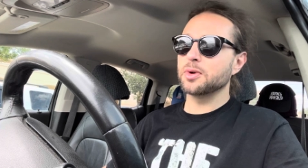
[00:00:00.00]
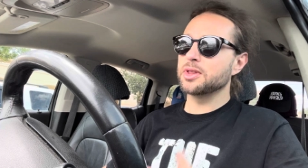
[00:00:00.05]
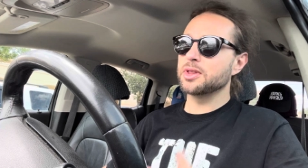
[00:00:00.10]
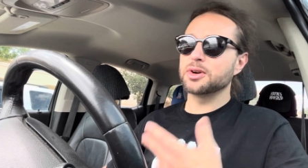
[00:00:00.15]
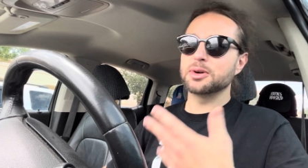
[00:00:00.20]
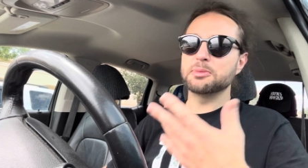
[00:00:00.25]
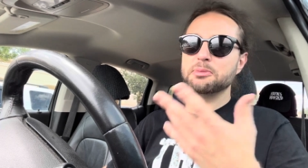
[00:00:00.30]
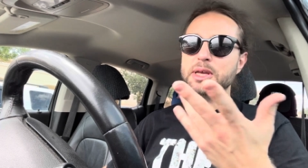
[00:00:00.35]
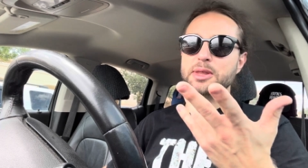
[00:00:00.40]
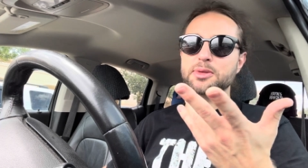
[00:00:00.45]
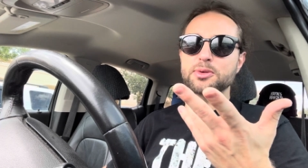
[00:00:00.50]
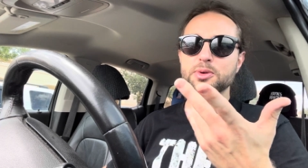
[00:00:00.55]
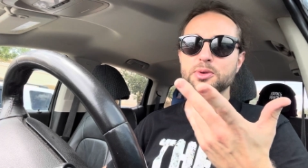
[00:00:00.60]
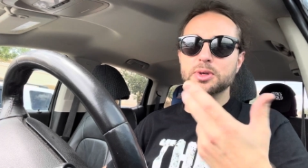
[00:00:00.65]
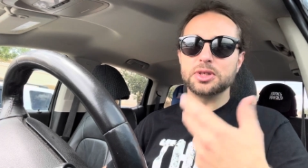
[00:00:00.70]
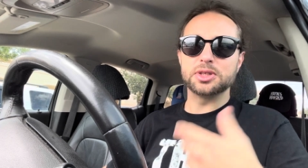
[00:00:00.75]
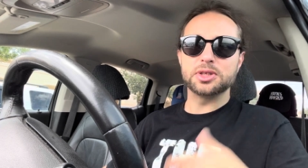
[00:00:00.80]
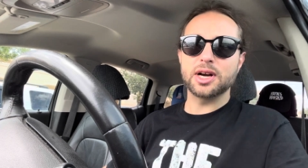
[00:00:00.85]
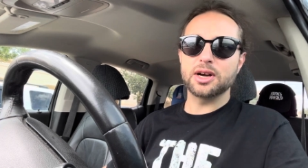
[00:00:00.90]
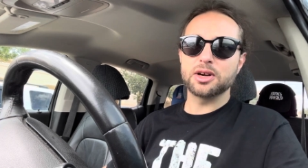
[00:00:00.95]
whether it be
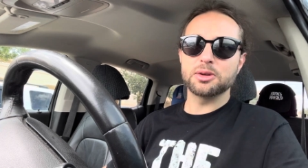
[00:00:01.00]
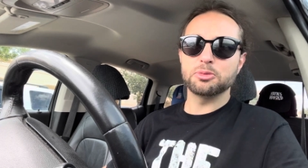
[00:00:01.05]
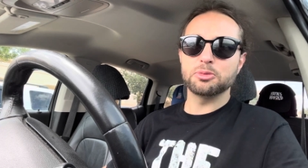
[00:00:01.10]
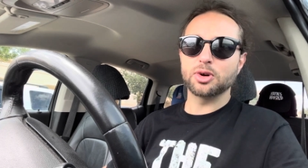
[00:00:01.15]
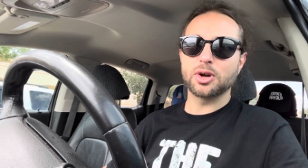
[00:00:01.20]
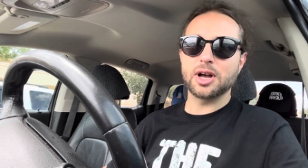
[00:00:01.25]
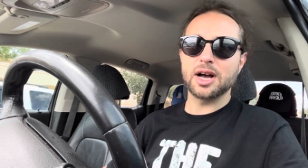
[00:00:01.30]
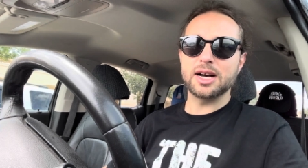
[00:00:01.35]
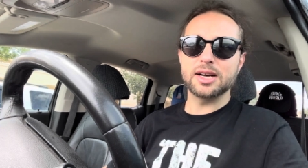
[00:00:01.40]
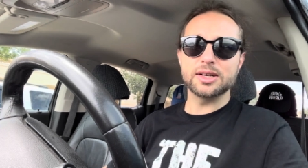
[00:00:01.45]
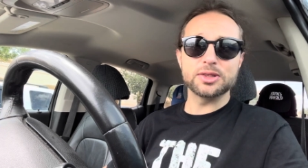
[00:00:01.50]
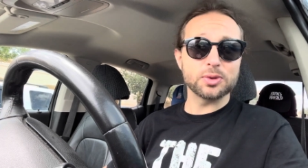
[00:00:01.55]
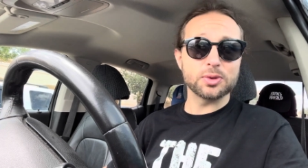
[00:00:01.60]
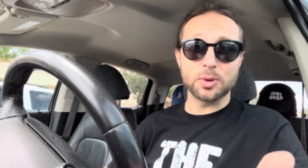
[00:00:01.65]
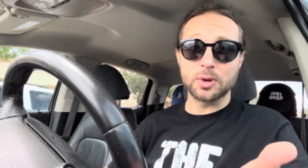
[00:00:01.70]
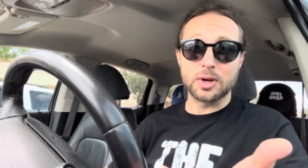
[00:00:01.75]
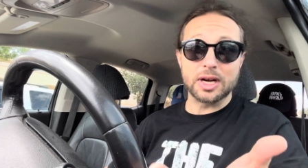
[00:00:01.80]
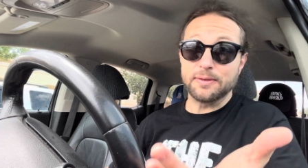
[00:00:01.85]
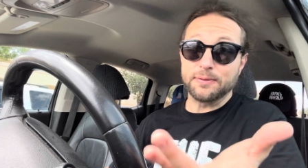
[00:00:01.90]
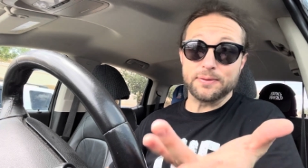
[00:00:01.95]
through a charitable cause
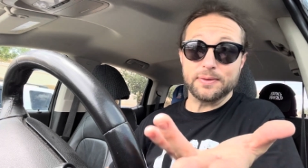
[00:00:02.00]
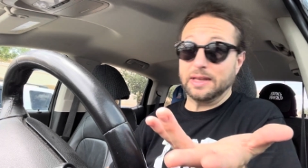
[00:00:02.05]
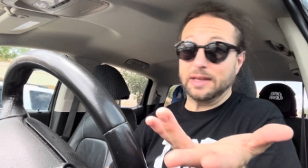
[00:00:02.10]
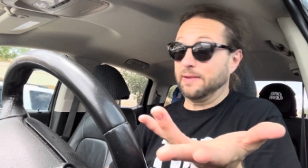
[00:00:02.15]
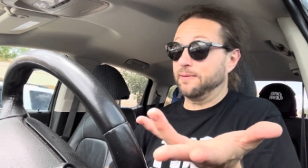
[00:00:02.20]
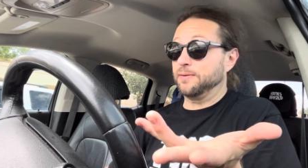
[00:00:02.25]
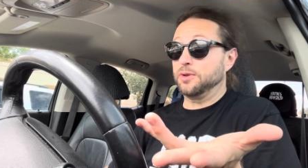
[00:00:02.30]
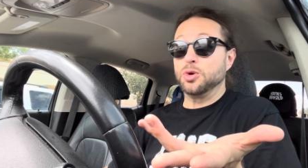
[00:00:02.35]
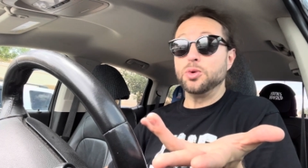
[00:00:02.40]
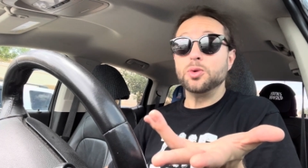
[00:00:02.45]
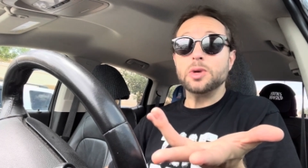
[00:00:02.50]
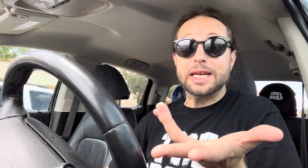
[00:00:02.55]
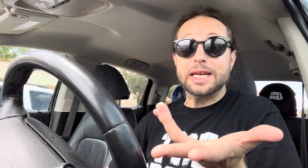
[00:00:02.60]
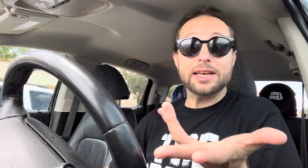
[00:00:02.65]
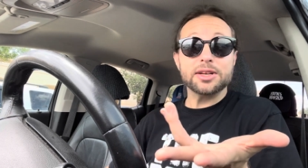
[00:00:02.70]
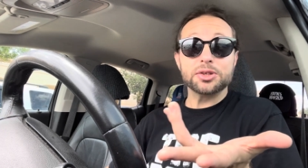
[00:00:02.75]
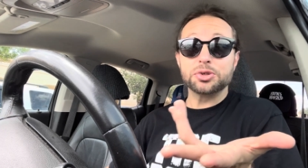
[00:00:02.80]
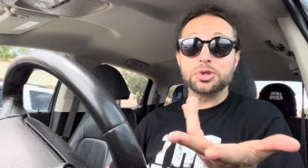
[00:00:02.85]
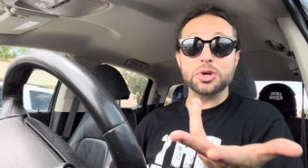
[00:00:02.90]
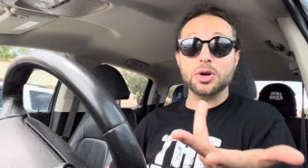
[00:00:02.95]
or if you
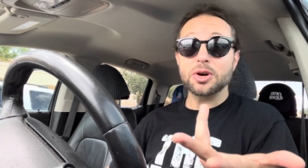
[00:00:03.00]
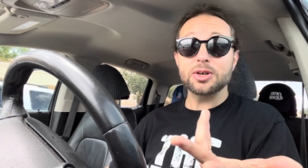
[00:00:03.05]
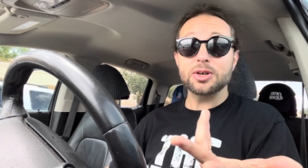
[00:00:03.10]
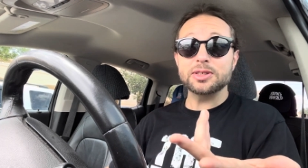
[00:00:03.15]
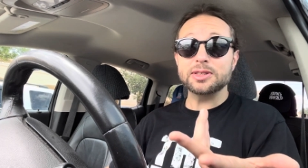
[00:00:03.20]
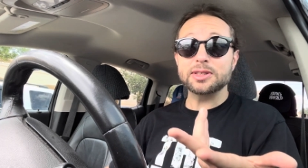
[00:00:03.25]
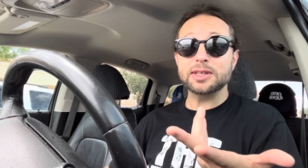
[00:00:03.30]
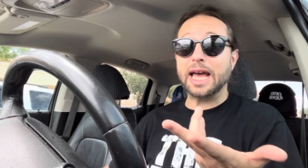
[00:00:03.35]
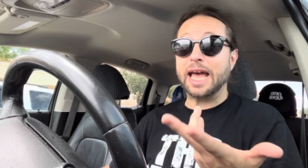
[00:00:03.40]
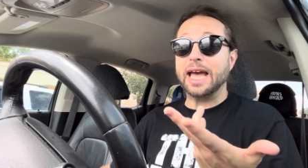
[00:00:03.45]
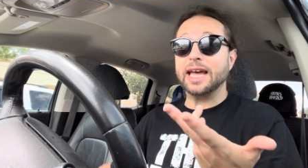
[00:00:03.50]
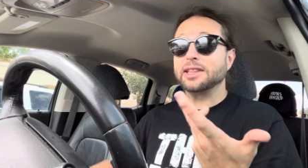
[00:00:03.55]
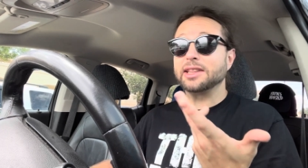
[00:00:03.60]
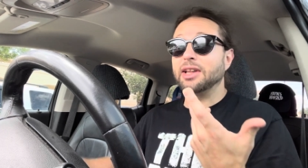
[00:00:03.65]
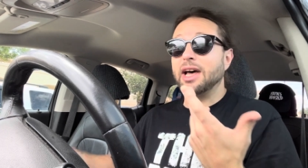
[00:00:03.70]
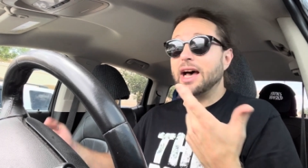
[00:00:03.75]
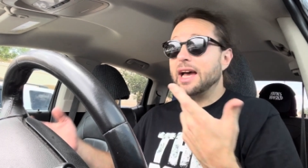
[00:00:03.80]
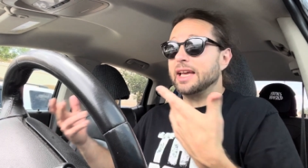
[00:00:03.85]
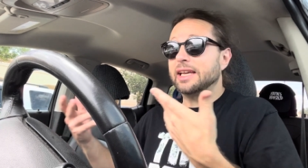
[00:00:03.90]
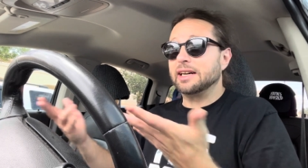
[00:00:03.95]
need a shirt
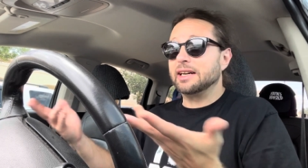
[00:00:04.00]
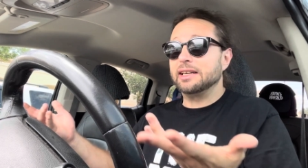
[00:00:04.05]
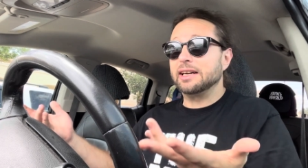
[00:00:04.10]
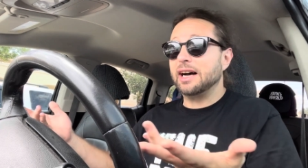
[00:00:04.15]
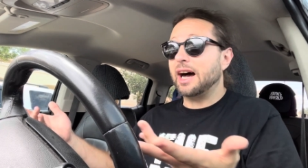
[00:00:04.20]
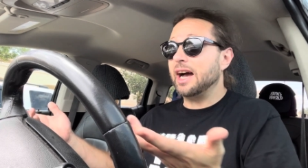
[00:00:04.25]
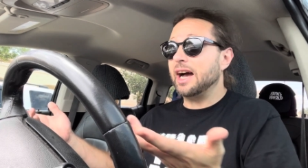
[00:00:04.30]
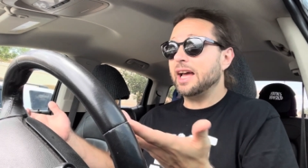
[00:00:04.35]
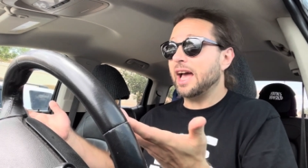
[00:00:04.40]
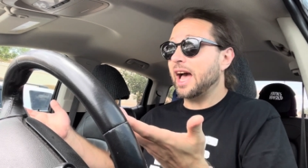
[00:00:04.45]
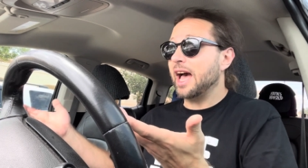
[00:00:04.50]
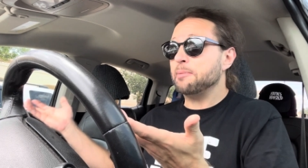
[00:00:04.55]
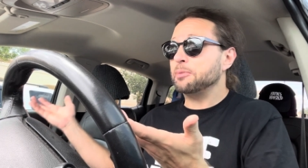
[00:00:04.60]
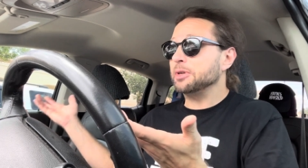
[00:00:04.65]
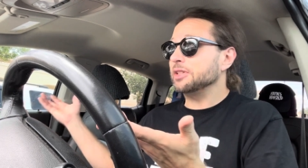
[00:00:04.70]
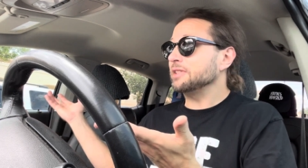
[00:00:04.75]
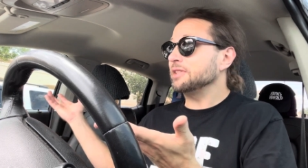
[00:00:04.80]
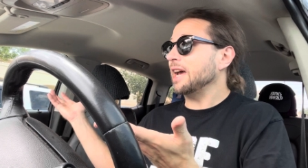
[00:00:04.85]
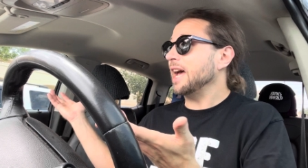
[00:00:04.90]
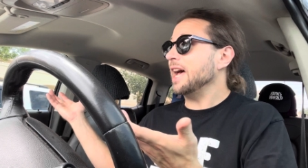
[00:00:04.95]
and I
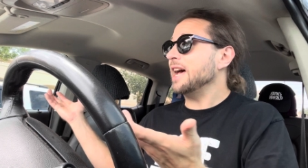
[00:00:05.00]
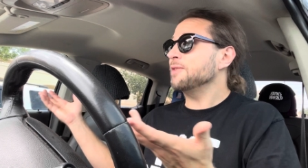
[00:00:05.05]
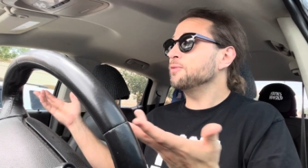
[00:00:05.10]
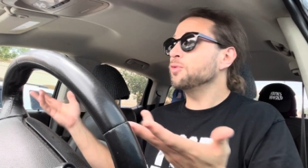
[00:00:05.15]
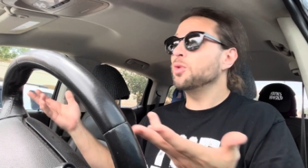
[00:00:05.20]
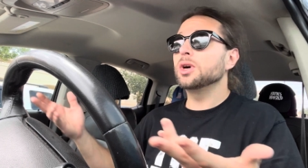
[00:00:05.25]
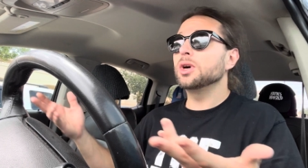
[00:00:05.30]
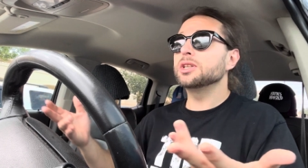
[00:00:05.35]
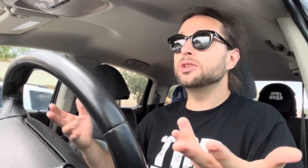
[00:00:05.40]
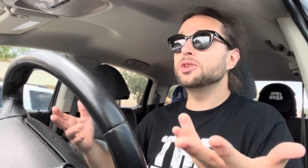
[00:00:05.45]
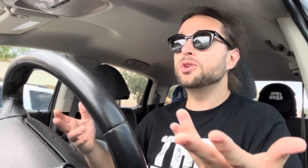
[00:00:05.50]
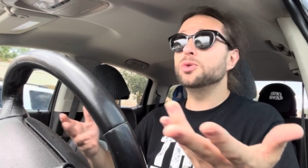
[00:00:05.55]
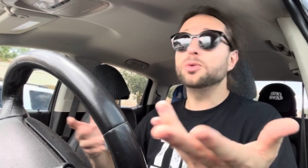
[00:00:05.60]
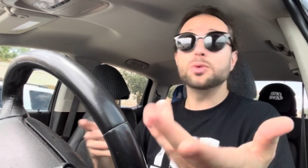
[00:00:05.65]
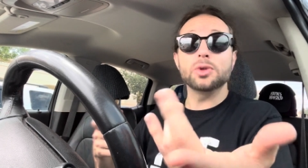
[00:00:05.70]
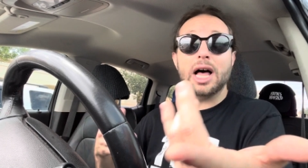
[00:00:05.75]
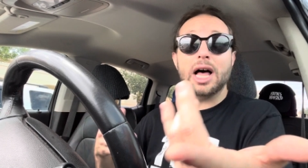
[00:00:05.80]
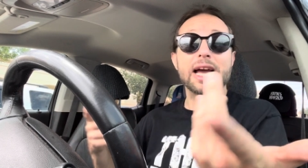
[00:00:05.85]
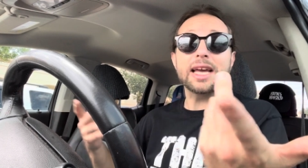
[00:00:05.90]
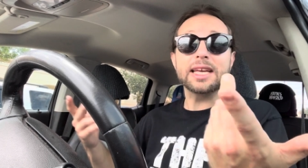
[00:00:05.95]
happen to have one you
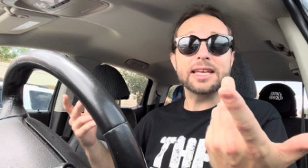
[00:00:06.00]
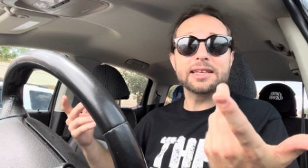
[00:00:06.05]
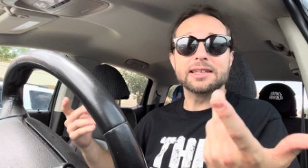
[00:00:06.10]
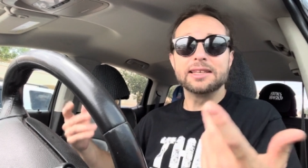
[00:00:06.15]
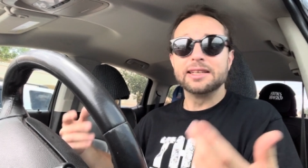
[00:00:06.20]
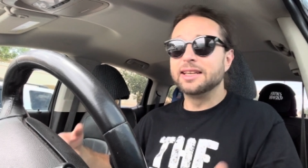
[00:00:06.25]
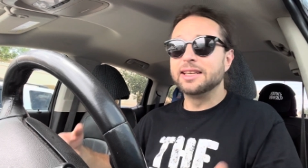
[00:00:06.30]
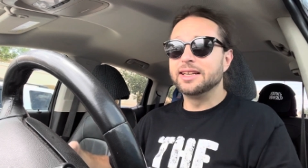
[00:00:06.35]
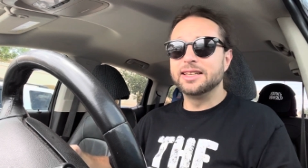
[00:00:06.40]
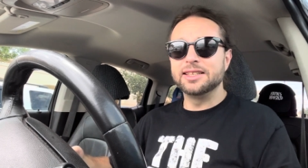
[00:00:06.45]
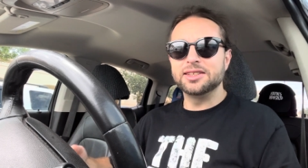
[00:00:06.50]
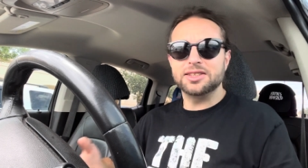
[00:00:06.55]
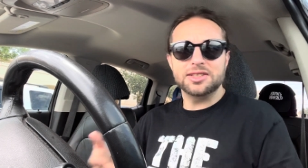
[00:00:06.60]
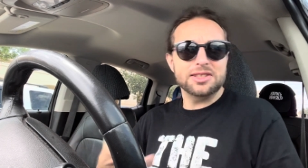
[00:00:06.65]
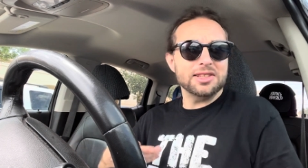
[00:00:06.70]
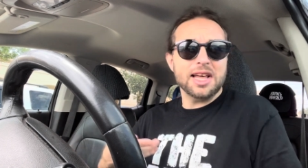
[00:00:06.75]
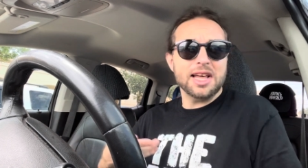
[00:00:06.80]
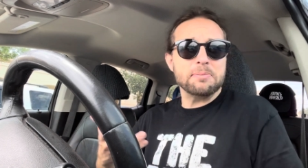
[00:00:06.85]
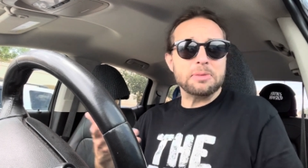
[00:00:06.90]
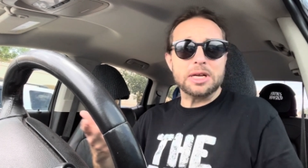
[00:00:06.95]
like,
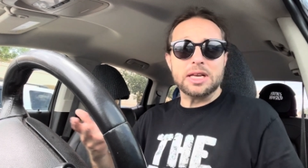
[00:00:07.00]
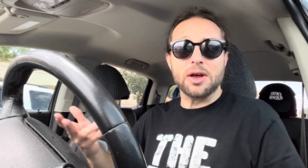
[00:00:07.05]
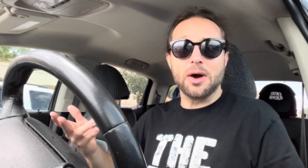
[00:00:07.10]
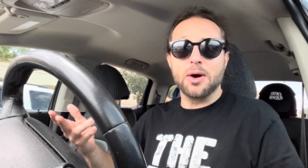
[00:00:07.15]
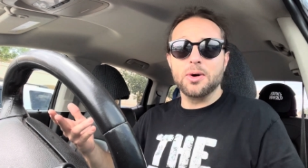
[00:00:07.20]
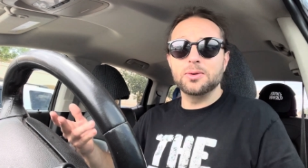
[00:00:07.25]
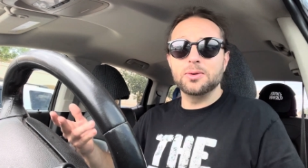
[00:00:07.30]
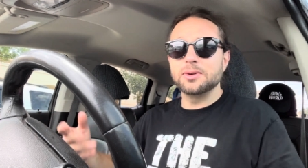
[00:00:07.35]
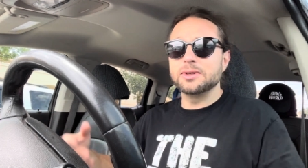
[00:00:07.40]
just let me know.